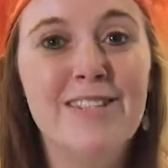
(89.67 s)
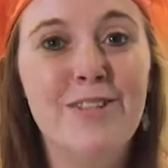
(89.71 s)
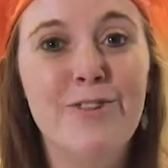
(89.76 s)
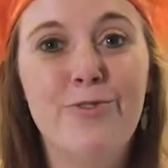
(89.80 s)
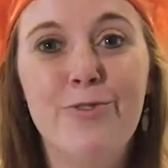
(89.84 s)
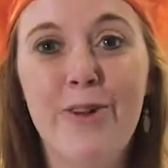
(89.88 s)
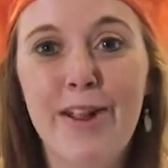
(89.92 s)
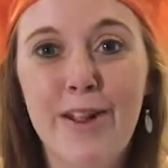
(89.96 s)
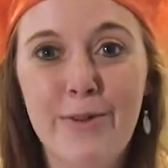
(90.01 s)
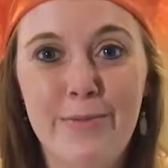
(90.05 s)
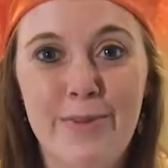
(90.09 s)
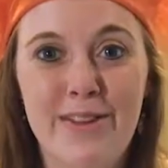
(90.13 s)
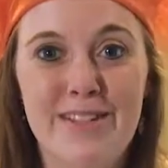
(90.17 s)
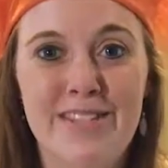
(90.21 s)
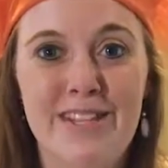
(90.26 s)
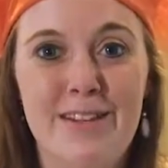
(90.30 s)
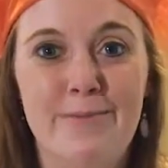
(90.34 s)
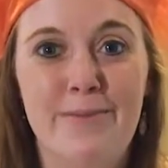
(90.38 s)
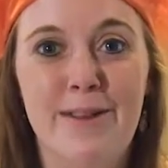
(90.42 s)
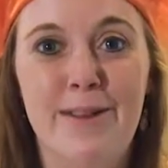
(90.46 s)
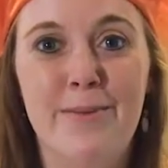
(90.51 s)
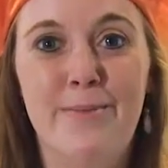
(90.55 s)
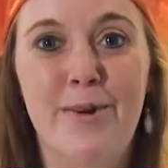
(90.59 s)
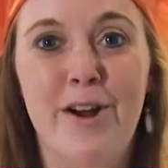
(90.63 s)
It's a great reason
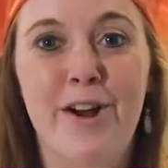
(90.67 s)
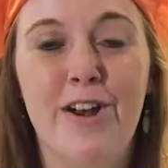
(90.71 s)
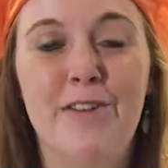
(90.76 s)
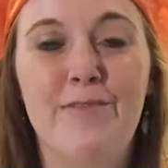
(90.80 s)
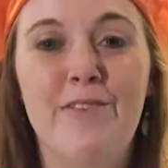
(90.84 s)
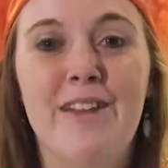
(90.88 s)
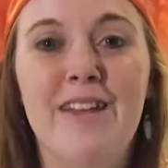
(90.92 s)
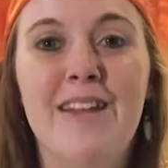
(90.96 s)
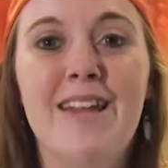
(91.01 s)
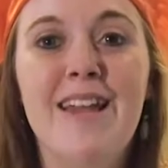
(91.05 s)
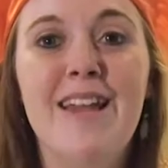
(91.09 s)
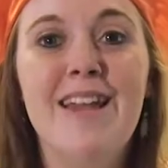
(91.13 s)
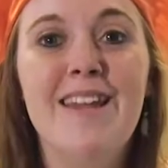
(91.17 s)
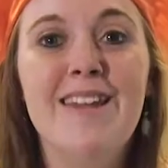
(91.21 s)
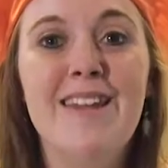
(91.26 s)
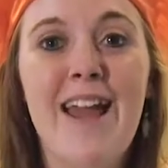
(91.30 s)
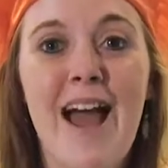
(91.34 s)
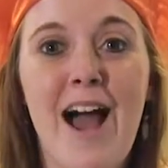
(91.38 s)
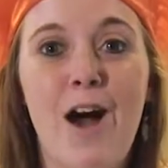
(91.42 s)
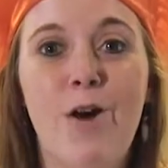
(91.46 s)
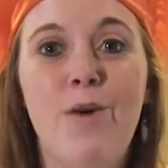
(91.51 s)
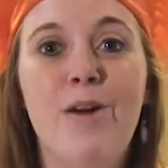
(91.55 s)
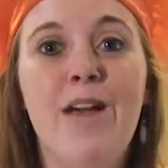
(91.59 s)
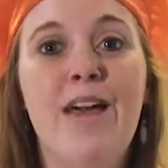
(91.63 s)
to be a part of it.
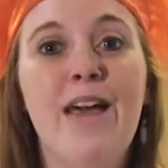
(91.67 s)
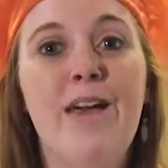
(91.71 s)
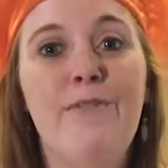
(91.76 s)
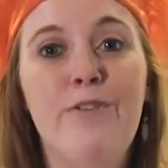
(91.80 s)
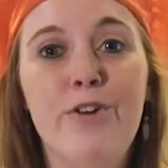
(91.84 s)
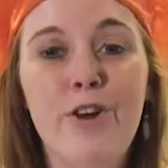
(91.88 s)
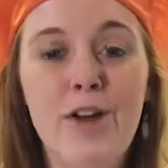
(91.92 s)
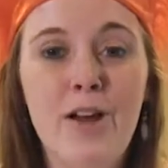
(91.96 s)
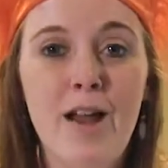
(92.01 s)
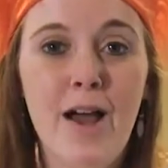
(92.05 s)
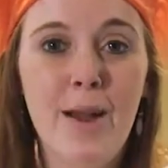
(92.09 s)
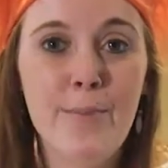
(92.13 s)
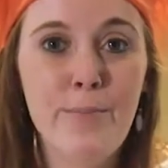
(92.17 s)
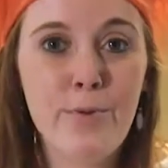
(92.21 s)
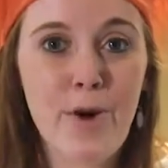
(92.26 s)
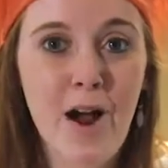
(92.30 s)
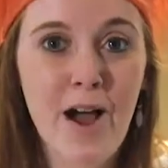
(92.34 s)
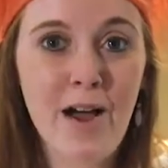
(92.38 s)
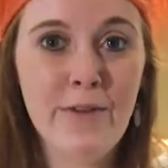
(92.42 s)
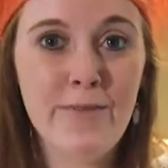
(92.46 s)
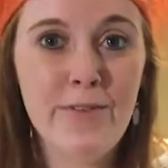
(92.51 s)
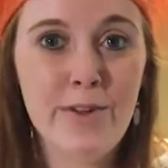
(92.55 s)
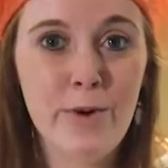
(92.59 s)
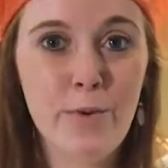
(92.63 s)
Now, if you're a
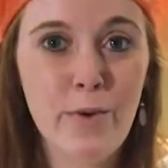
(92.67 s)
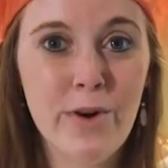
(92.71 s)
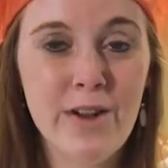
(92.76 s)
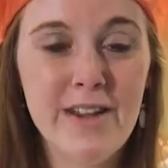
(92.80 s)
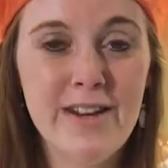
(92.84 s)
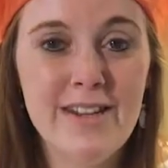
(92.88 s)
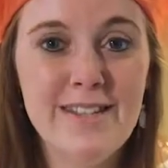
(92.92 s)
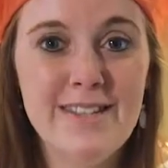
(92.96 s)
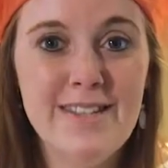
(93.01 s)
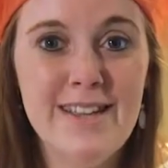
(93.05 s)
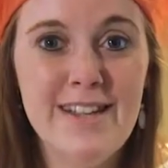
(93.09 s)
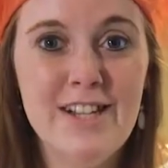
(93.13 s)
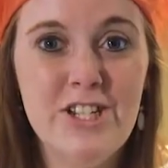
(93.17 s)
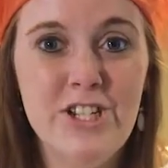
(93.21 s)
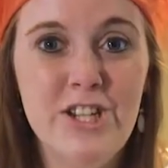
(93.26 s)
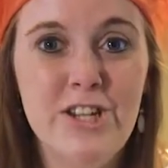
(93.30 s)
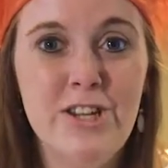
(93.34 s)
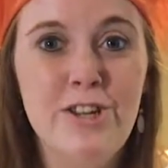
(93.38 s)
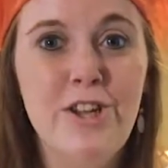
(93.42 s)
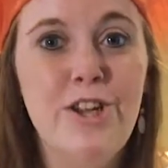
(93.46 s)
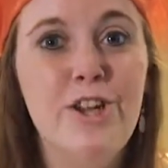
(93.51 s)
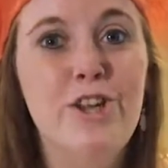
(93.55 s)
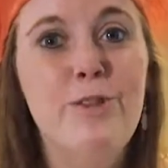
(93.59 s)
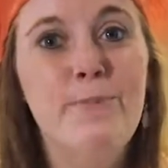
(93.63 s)
nonprofit
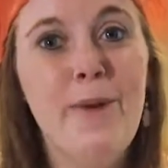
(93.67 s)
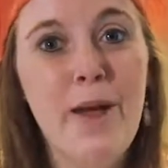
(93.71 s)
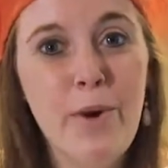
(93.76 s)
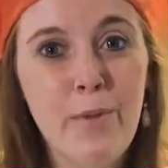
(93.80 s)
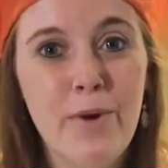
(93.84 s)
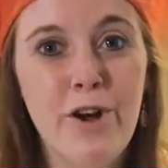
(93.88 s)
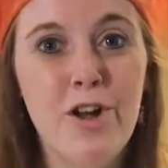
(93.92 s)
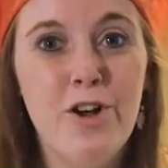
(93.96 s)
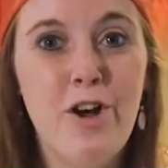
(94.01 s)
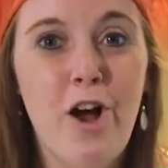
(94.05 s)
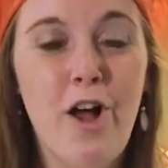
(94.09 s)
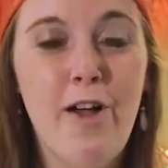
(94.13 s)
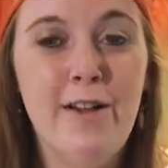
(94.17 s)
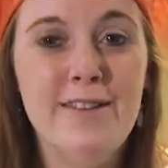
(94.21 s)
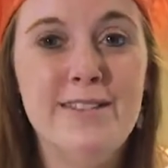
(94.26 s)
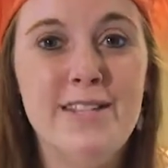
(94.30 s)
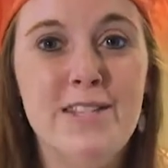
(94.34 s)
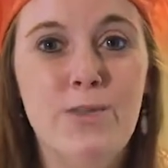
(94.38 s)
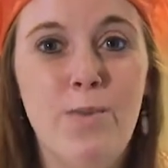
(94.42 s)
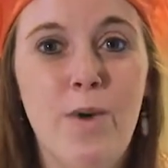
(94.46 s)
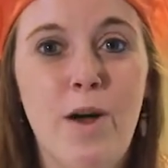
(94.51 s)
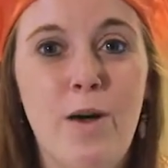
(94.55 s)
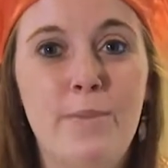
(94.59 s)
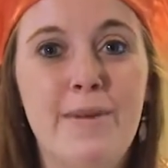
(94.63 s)
organization, you might want to call us
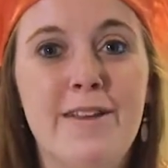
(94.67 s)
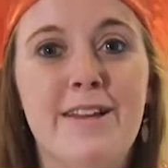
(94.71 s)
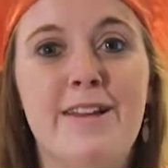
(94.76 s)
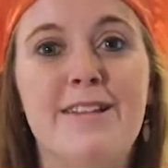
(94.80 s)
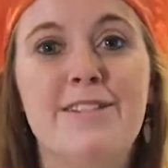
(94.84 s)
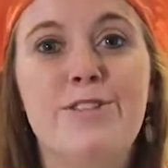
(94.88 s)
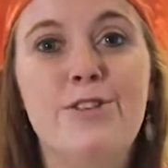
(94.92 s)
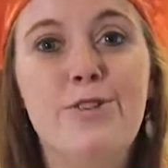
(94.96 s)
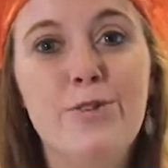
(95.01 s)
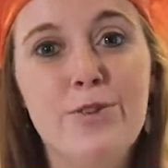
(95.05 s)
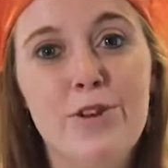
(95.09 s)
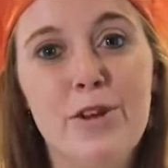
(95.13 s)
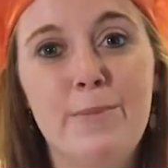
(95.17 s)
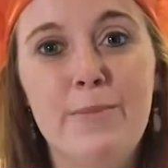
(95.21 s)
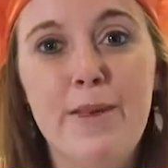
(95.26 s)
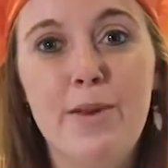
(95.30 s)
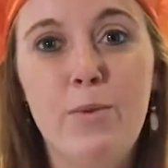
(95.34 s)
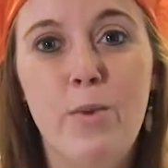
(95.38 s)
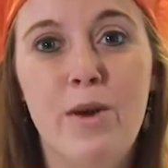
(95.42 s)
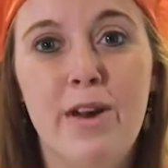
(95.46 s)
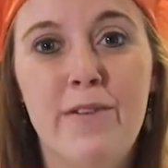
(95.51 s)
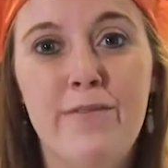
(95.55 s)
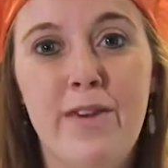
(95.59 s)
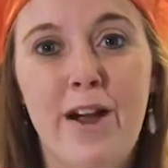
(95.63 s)
as well because you could be
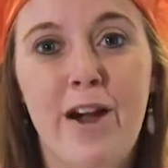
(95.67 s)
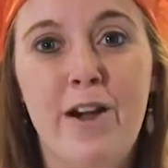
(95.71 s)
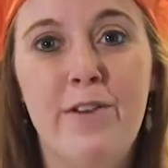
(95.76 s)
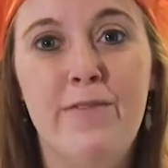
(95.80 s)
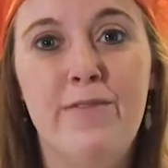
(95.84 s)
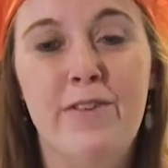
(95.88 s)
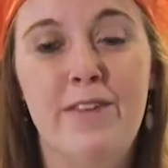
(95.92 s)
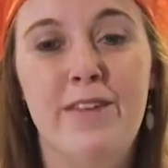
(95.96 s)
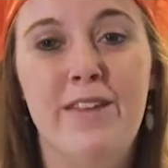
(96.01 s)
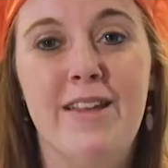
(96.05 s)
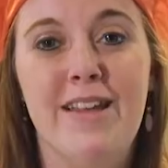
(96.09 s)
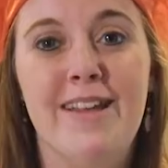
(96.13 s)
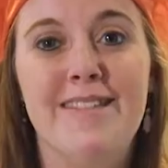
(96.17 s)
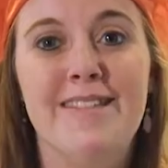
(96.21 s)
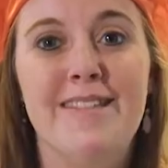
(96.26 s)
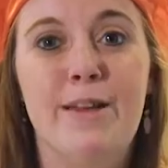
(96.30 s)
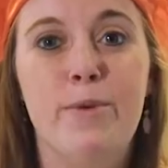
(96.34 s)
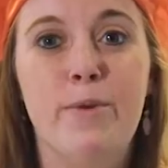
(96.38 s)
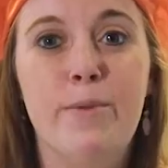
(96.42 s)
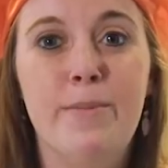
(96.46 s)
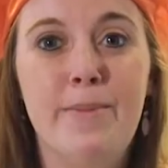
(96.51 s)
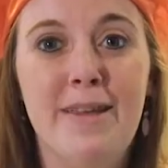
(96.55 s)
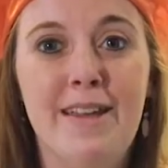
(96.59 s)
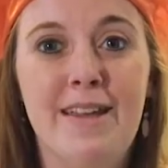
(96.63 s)
one of our affiliates
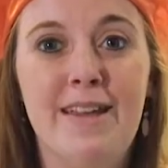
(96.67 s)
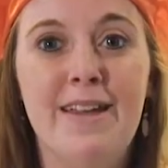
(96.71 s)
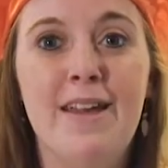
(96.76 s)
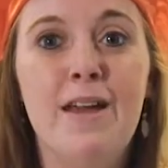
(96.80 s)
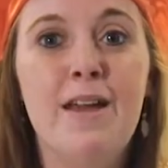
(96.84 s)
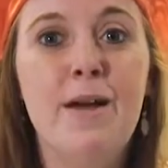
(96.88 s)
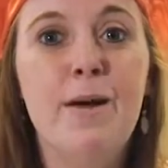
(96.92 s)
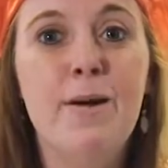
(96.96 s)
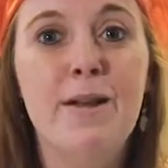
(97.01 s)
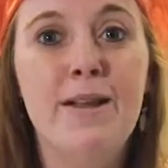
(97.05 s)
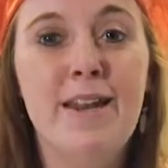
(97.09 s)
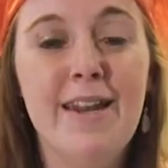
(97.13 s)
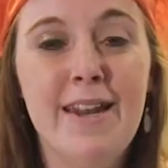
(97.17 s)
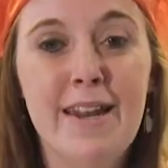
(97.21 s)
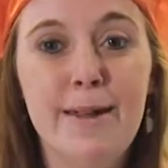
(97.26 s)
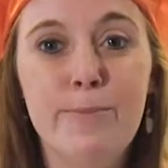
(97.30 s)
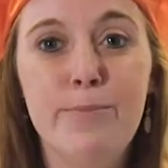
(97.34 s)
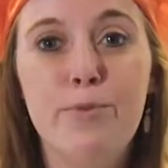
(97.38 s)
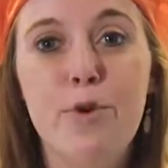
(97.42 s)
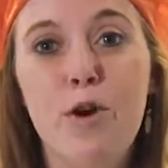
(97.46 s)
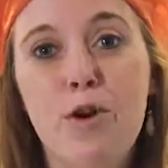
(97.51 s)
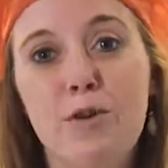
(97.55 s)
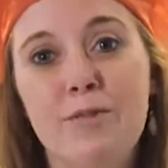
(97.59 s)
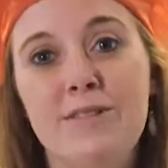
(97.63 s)
that would be
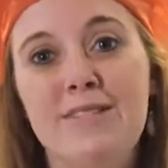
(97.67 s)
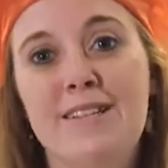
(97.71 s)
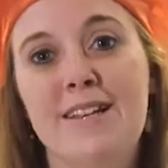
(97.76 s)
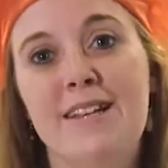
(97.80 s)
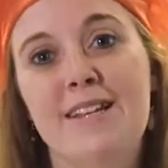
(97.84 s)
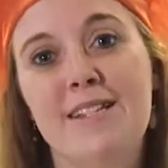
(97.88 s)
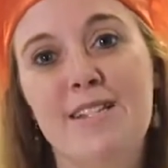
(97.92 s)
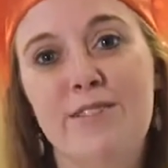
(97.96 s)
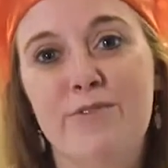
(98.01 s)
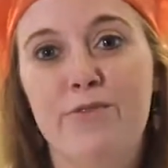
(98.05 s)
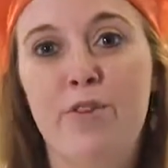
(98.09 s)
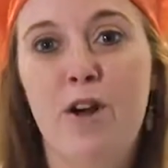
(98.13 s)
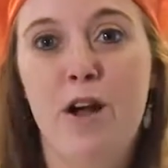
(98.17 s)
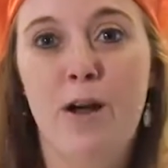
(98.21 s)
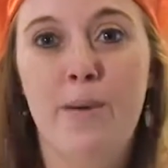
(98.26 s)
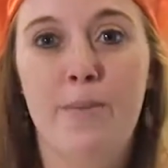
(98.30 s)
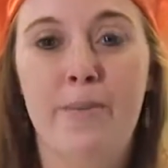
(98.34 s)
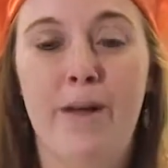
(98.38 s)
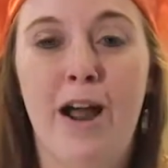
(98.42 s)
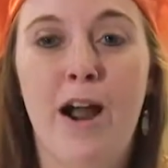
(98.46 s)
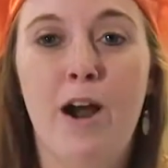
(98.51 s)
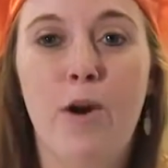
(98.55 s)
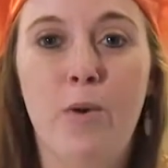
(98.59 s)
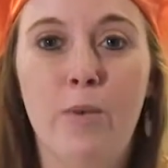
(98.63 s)
getting proceeds
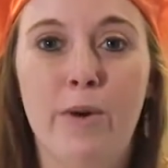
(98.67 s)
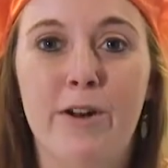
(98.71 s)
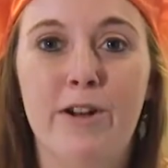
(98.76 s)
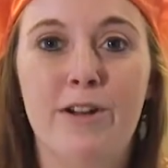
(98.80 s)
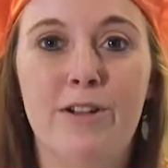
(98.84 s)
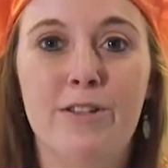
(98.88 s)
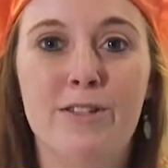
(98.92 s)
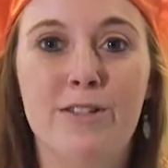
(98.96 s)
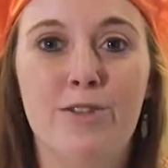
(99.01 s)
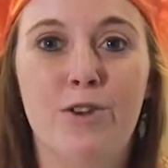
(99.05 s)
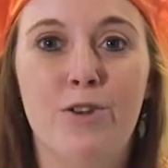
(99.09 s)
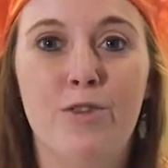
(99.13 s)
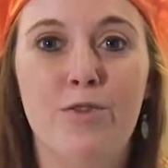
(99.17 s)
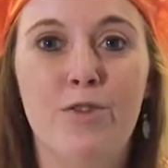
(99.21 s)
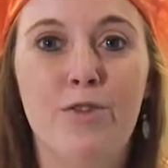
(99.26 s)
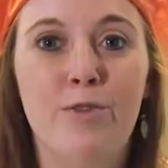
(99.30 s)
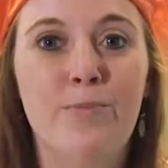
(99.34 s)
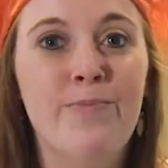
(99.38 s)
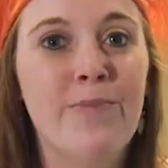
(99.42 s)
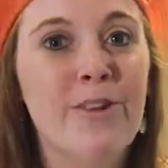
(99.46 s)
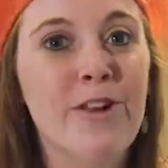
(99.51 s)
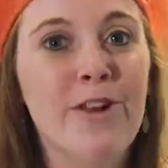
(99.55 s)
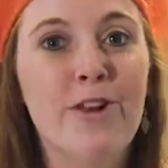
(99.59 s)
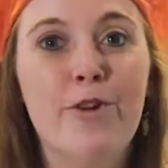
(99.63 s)
from our WiYNNer's Circle.